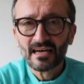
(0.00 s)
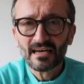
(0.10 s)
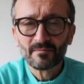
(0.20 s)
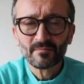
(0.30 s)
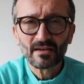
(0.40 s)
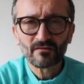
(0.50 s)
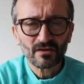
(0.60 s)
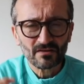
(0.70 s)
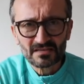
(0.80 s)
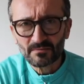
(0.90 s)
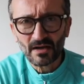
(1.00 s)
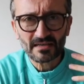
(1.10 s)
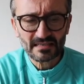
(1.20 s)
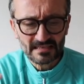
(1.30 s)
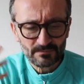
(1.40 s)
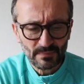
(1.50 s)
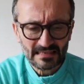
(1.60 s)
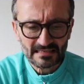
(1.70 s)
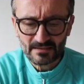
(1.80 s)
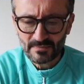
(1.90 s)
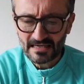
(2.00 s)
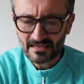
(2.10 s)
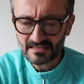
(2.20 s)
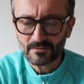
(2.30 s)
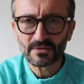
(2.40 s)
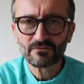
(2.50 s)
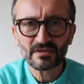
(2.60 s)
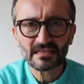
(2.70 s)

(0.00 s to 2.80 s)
And I've got some ideas banding about because I've been